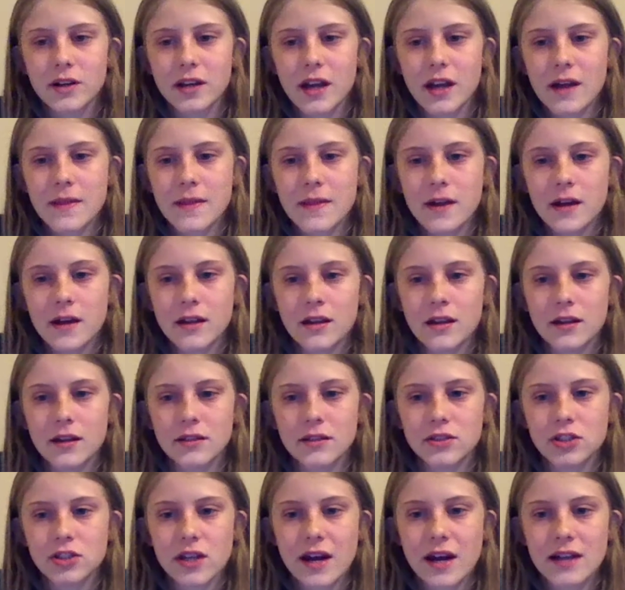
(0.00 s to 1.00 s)
and then
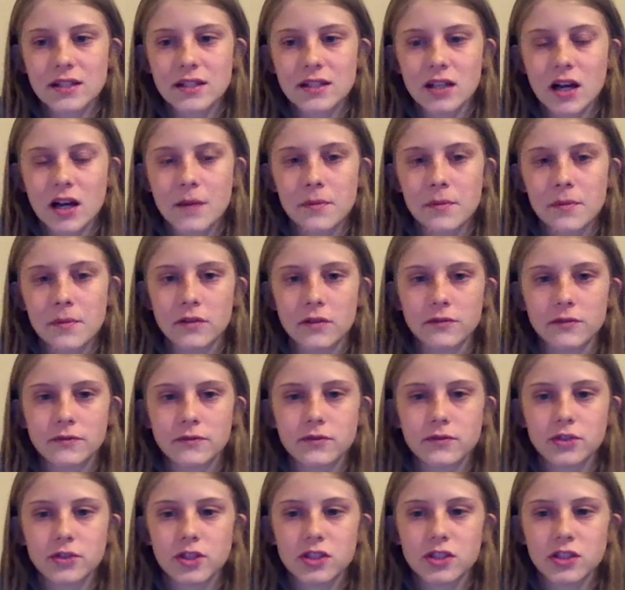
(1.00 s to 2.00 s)
she
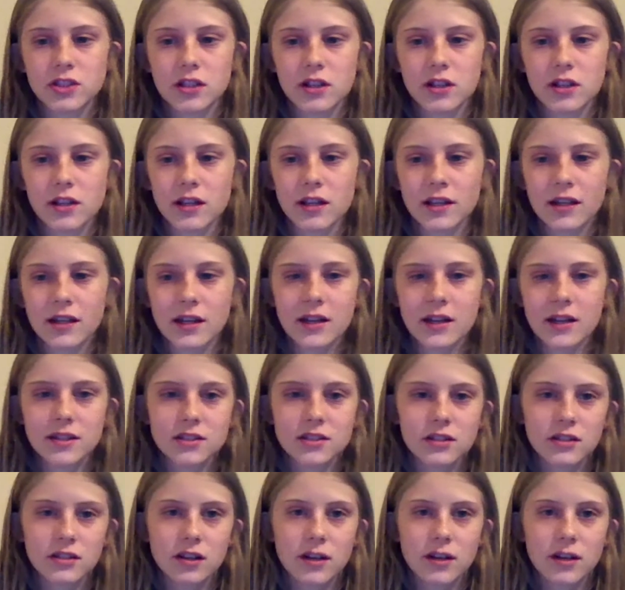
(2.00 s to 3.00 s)
started getting
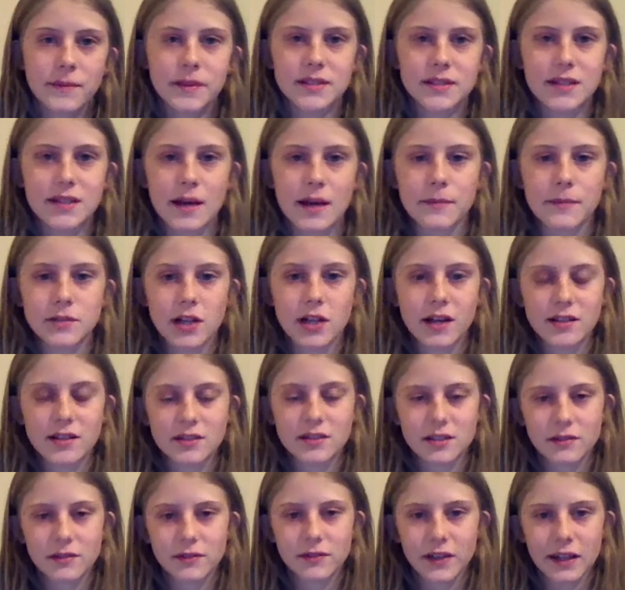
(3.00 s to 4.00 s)
Instagram and Snapchat and
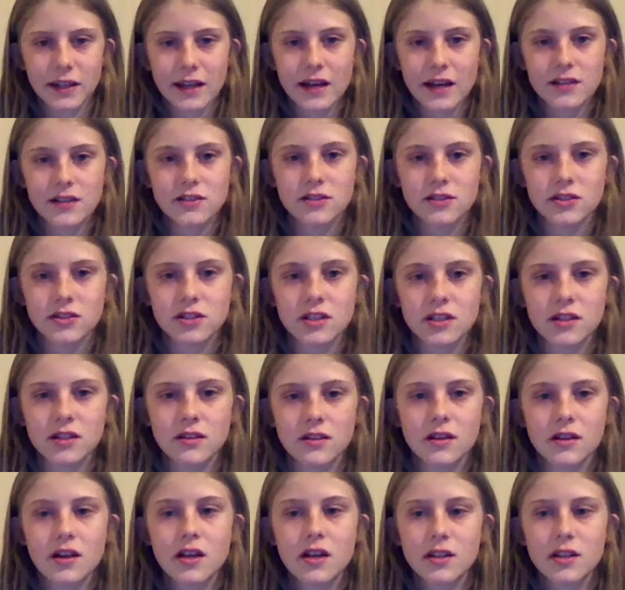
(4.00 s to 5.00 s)
stuff like that. So
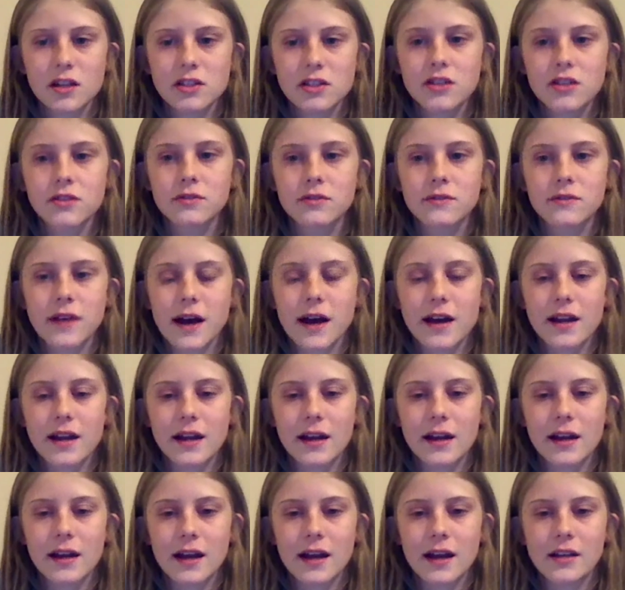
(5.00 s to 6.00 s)
she does it through that.
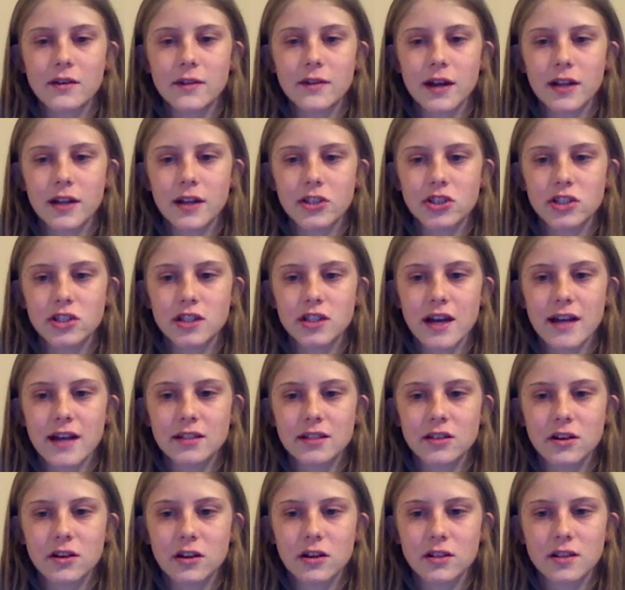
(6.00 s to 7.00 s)
I know that she has
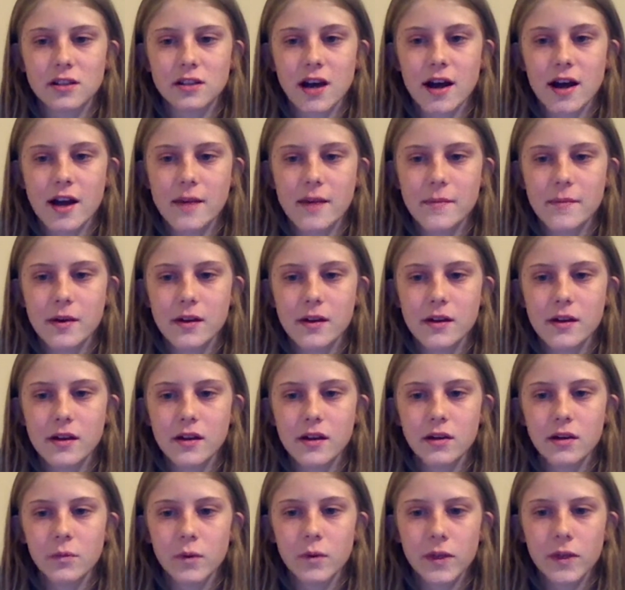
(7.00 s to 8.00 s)
a hard time
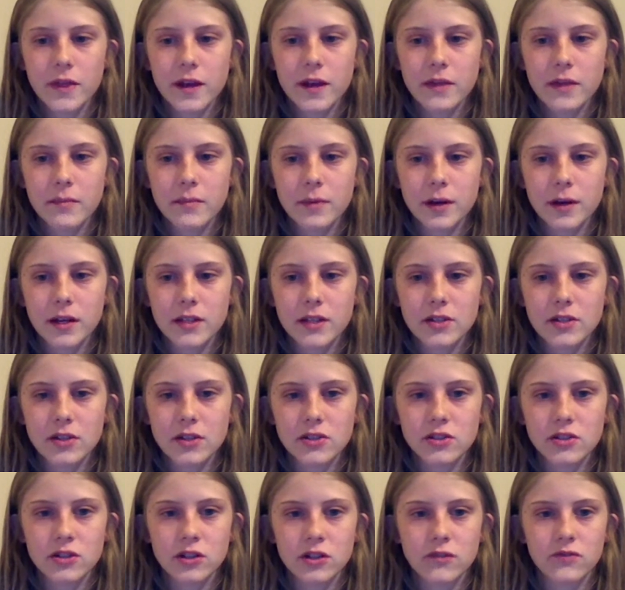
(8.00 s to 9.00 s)
with it, but it's
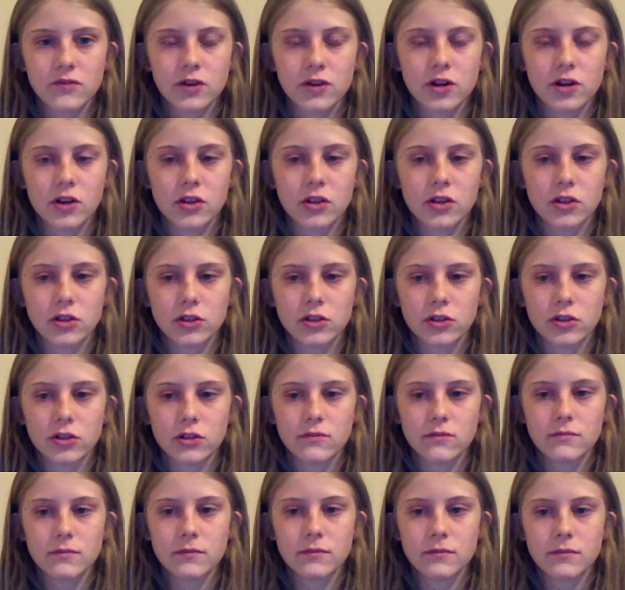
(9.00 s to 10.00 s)
also good for her to
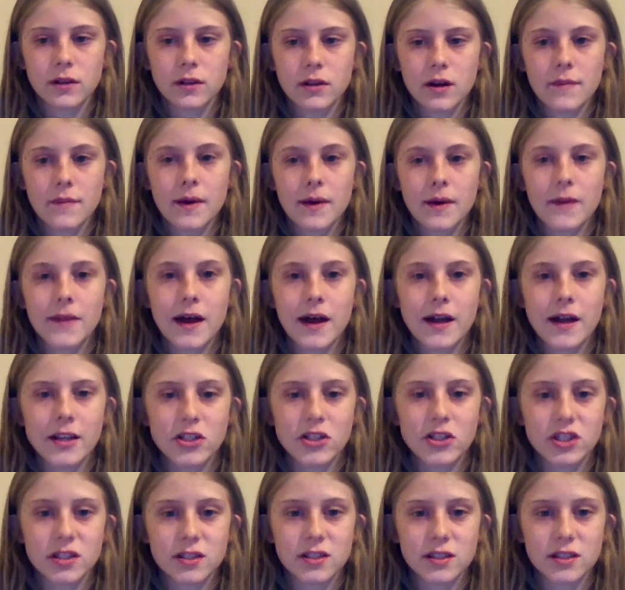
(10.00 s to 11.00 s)
learn about that 'cause
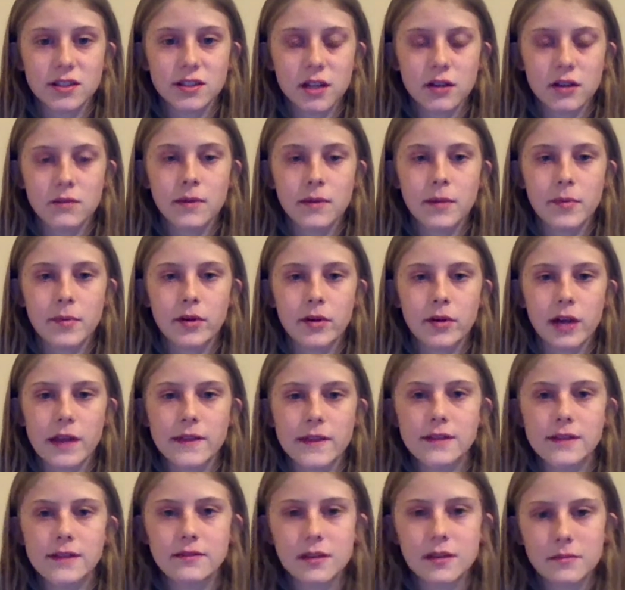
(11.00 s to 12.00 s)
she sees other people in
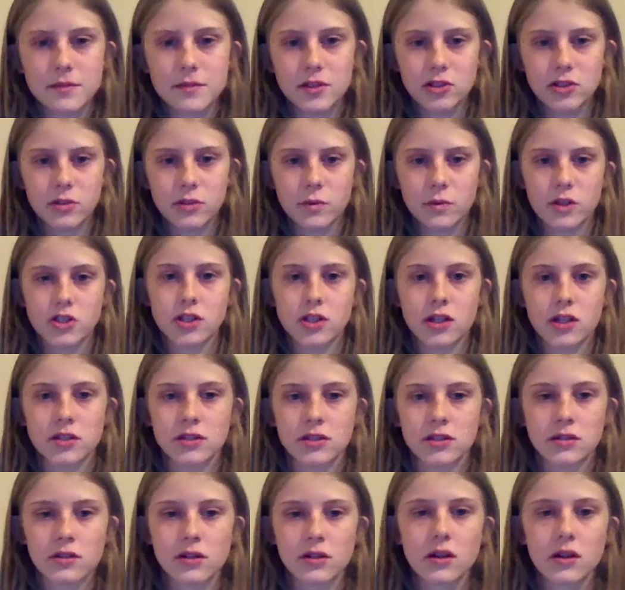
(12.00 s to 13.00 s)
the same situation as
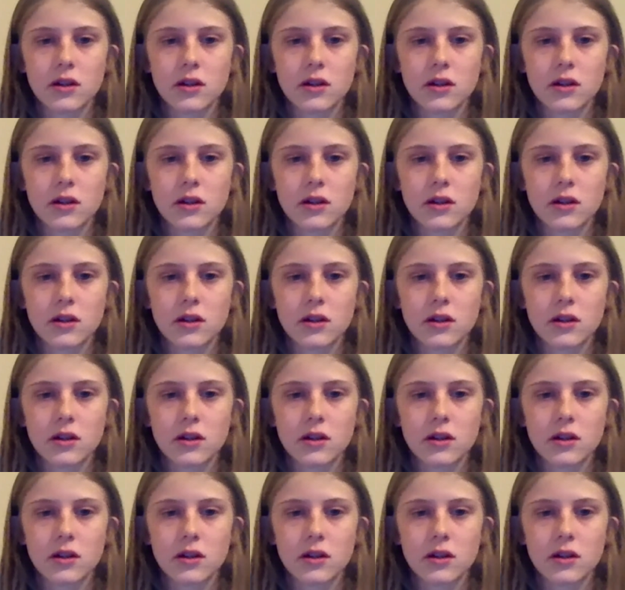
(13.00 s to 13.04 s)
her